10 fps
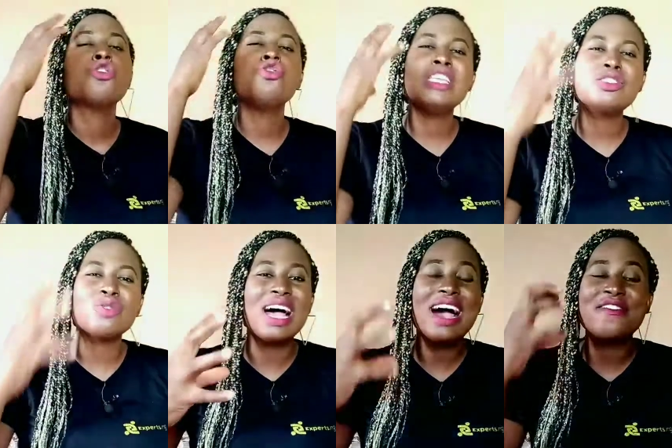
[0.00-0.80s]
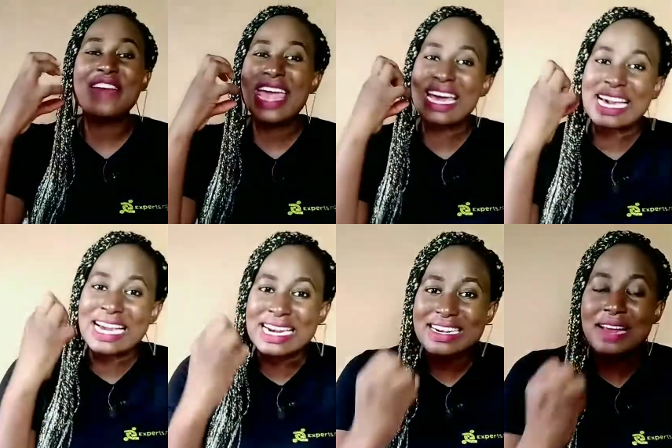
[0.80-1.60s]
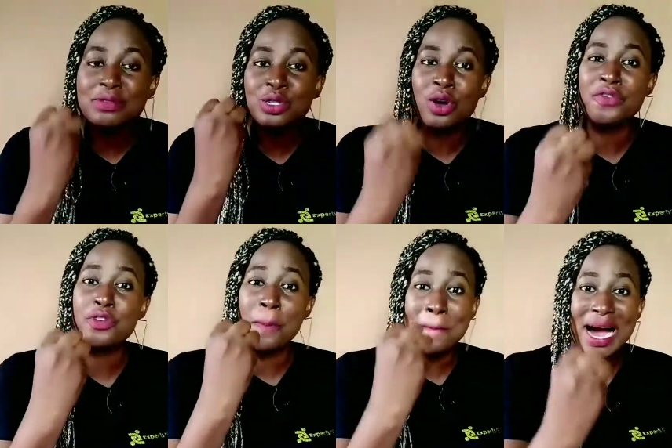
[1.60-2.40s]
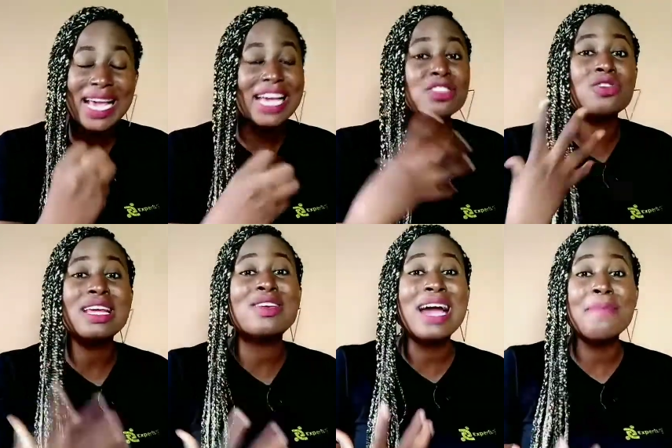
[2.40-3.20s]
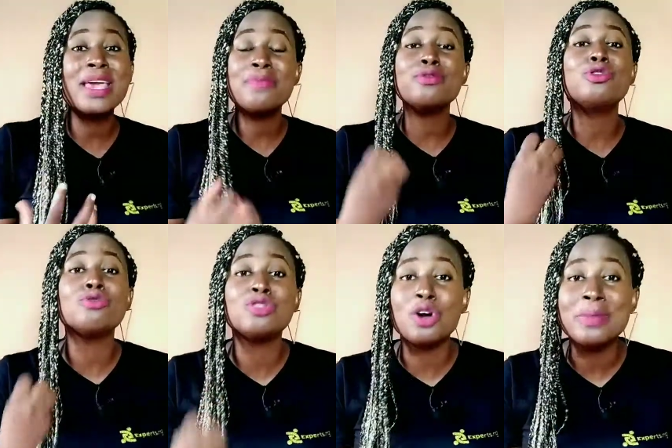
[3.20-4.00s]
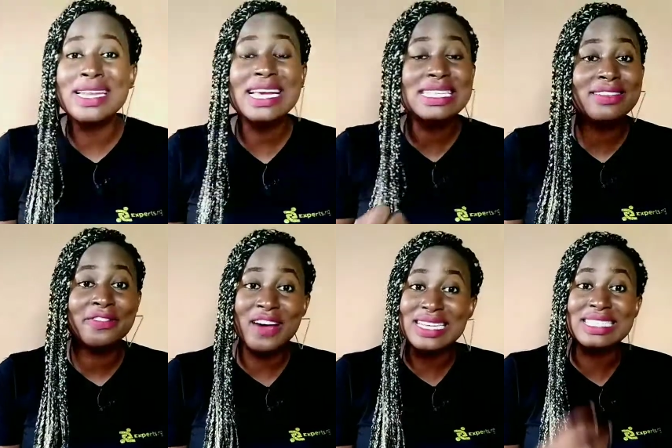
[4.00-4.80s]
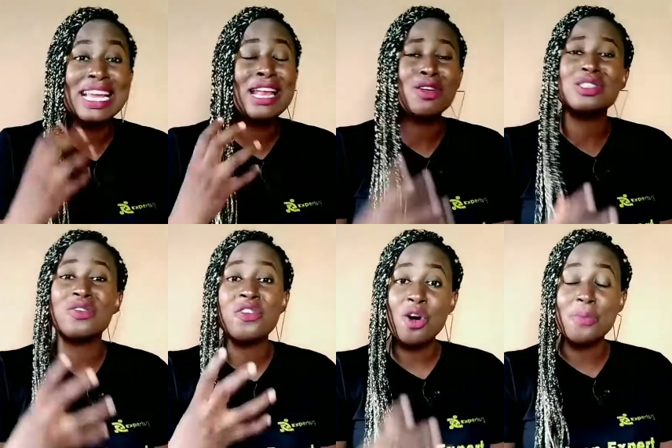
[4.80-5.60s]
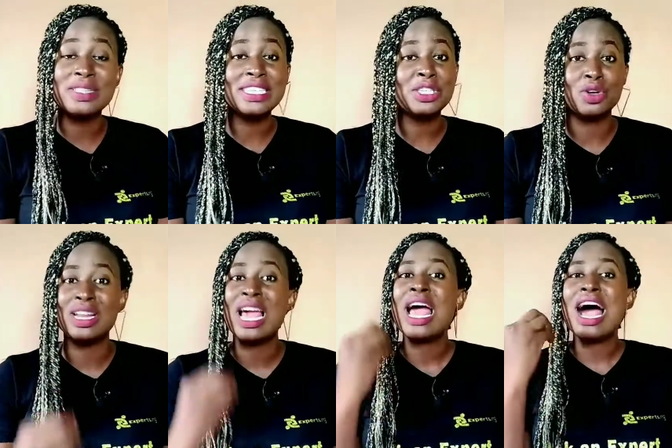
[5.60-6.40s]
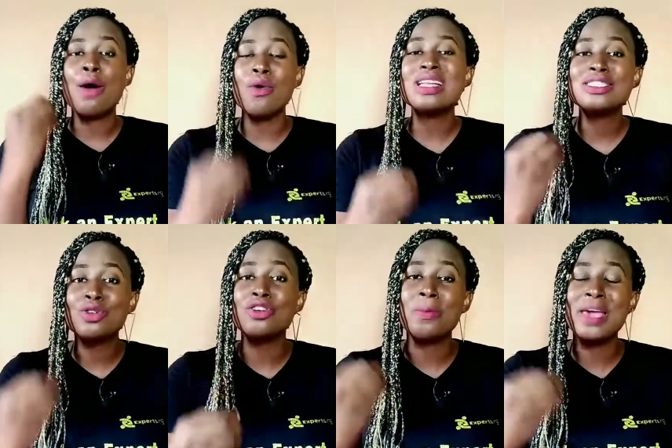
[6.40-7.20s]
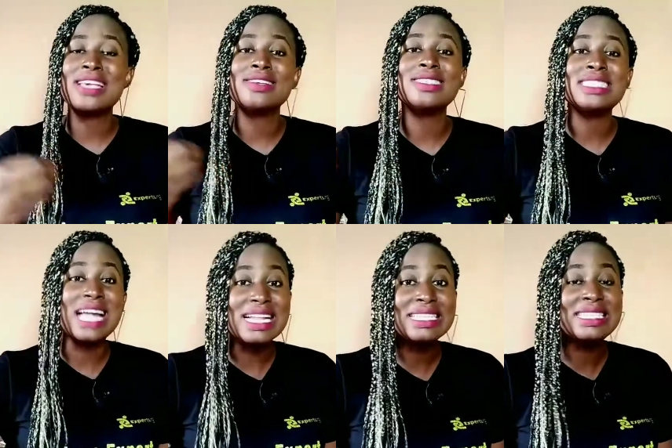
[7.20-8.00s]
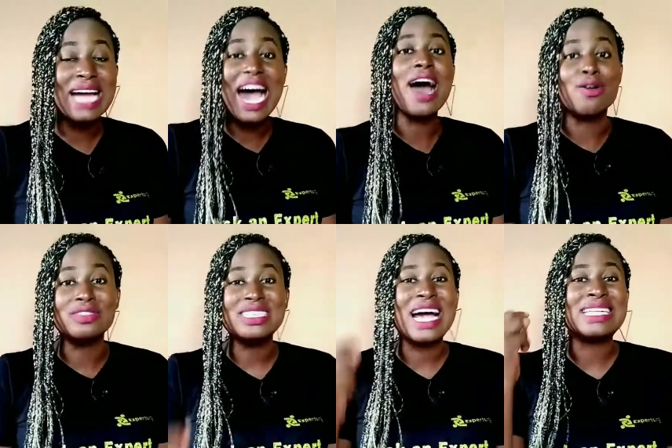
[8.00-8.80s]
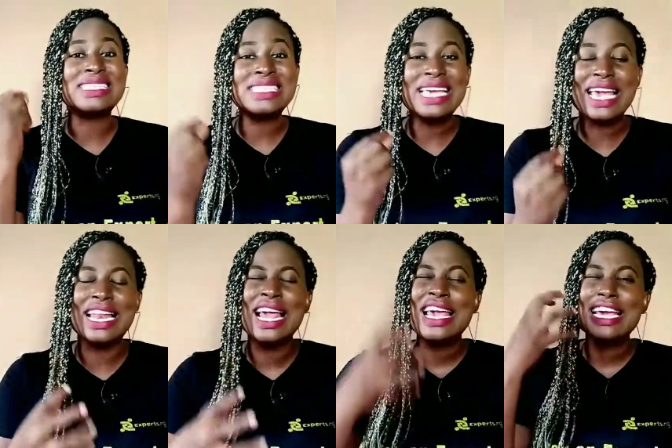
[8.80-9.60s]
You need to have a grasp of your market so that you can be able to dominate it fast. There's a lot of competition, and what is going to make you stand out and scale